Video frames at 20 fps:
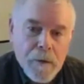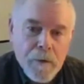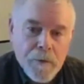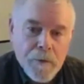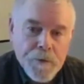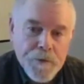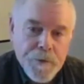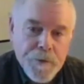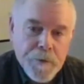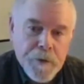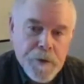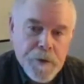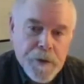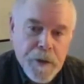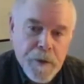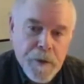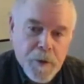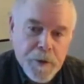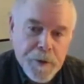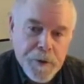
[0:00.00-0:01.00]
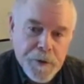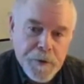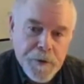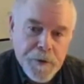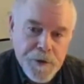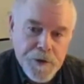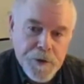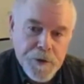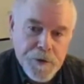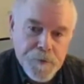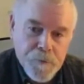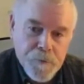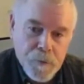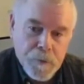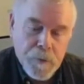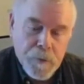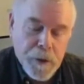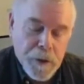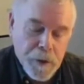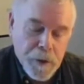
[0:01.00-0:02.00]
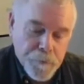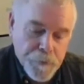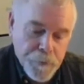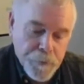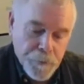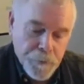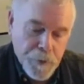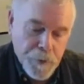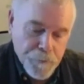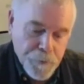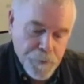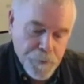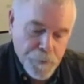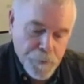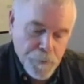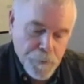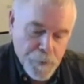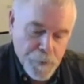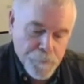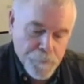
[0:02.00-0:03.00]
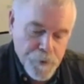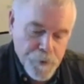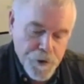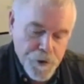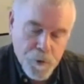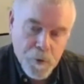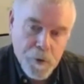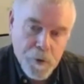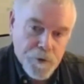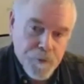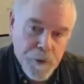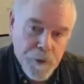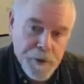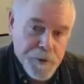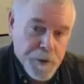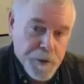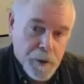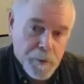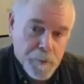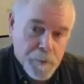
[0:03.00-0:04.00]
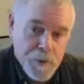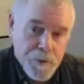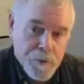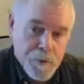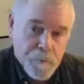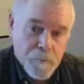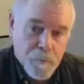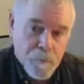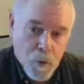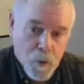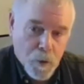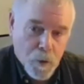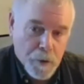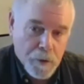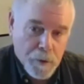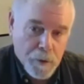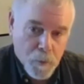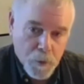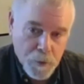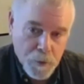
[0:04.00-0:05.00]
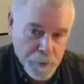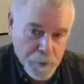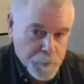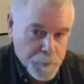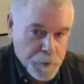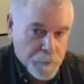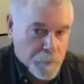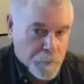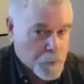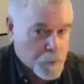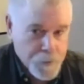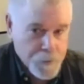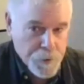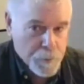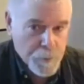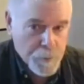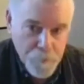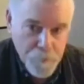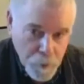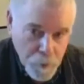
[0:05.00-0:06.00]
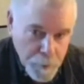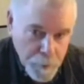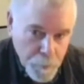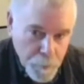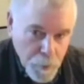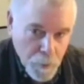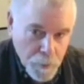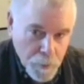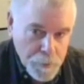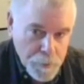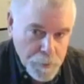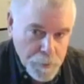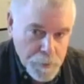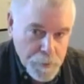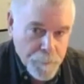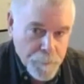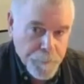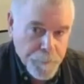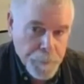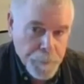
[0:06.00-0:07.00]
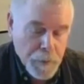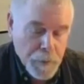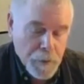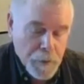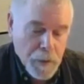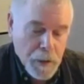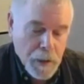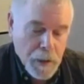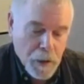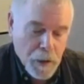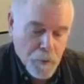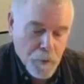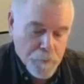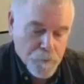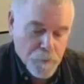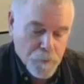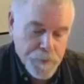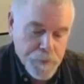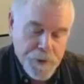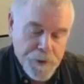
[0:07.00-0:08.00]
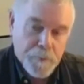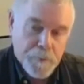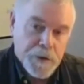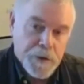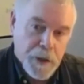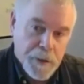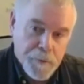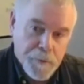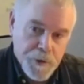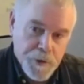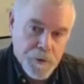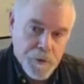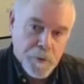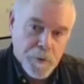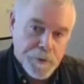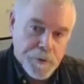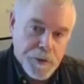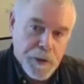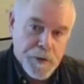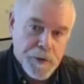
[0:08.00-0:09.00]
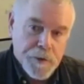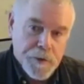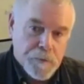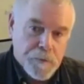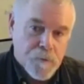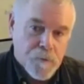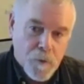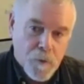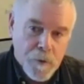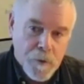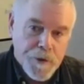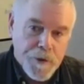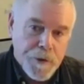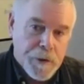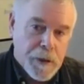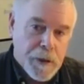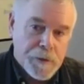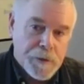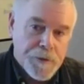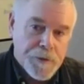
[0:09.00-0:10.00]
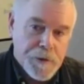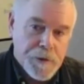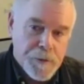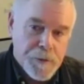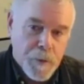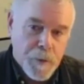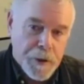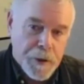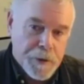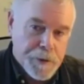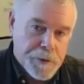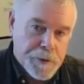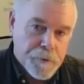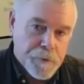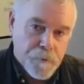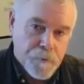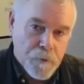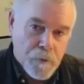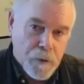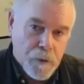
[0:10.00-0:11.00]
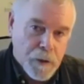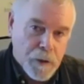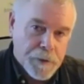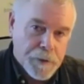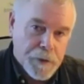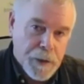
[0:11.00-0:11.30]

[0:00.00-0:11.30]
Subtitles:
Those are the enabling conditions for, and if you're short trace elements of boron or molybdenum, those can be very important. However, sometimes soil tests and forage analyses might differ on